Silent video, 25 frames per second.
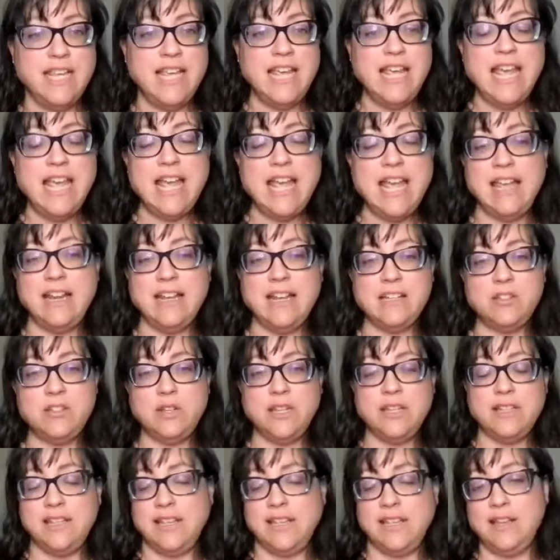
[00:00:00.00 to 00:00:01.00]
And as you
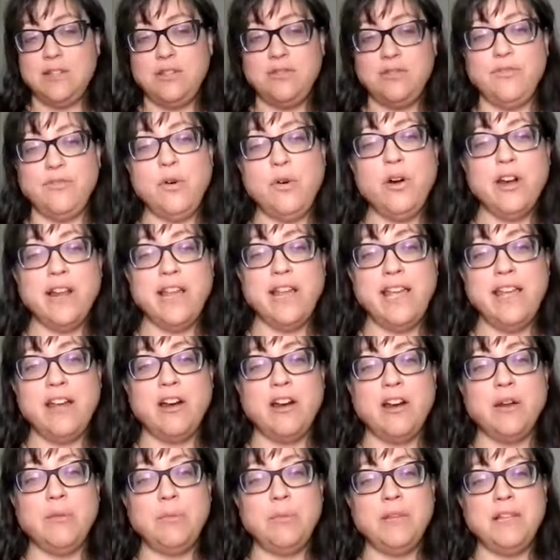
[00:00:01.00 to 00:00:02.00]
hit the age of 40,
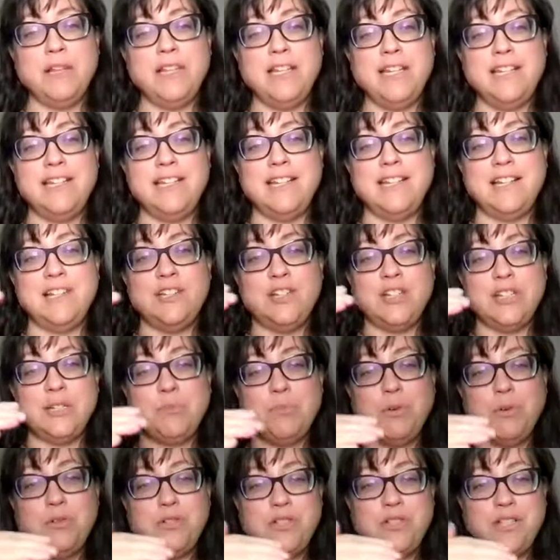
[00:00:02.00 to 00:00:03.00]
our ability to digest
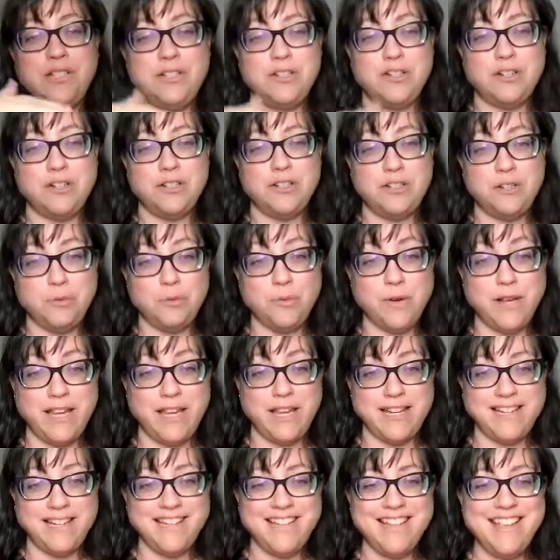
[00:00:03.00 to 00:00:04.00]
protein starts to
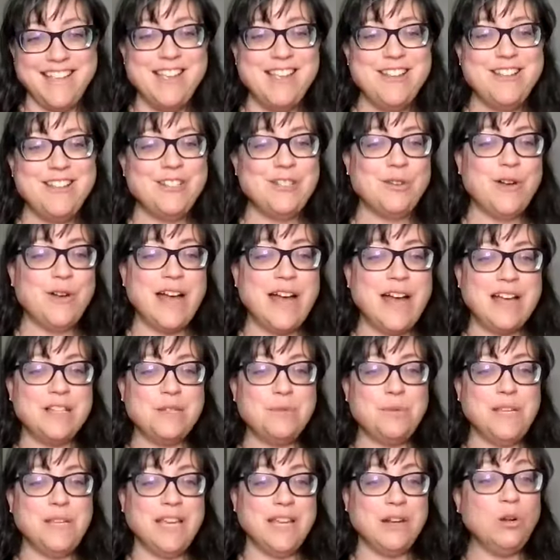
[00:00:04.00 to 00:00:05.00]
wane. So as
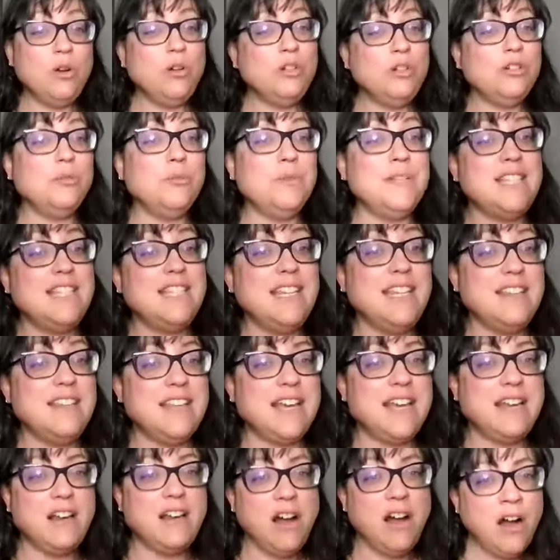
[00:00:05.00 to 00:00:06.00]
we get older, we see
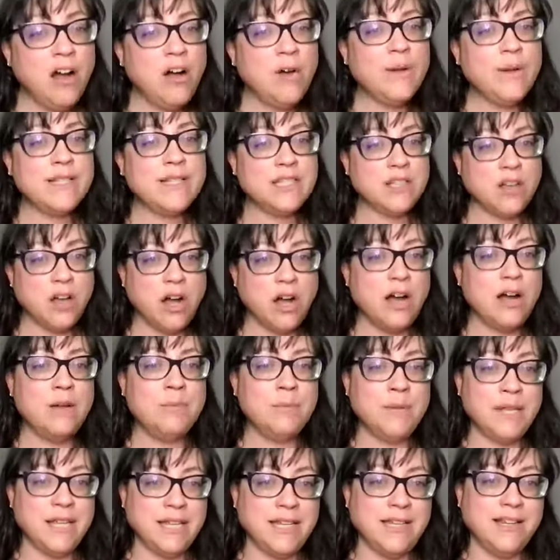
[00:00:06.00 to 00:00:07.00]
that, it's
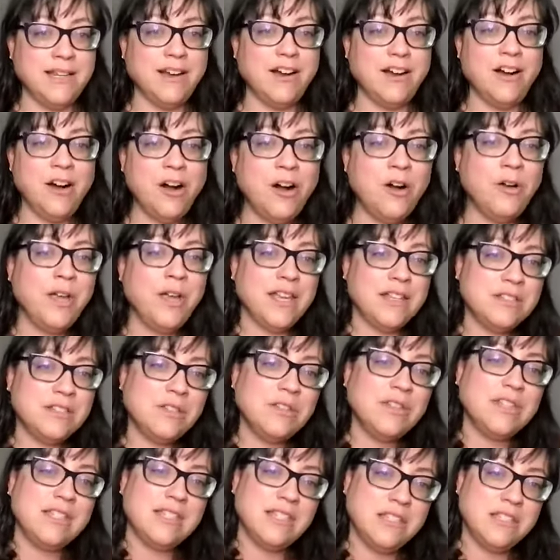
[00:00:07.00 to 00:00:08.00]
common. Oh, okay, so
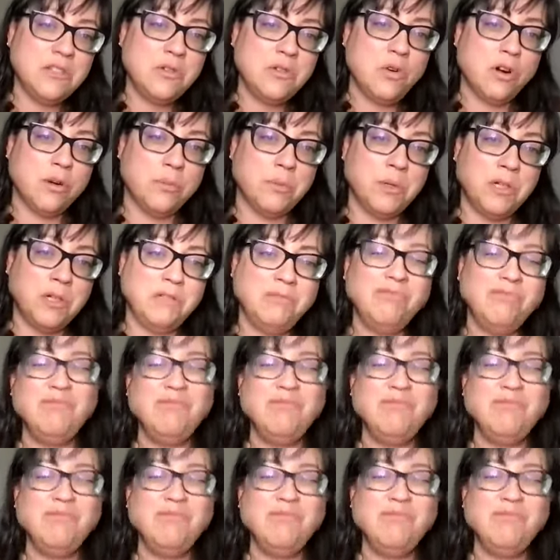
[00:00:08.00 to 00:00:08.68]
this is normal.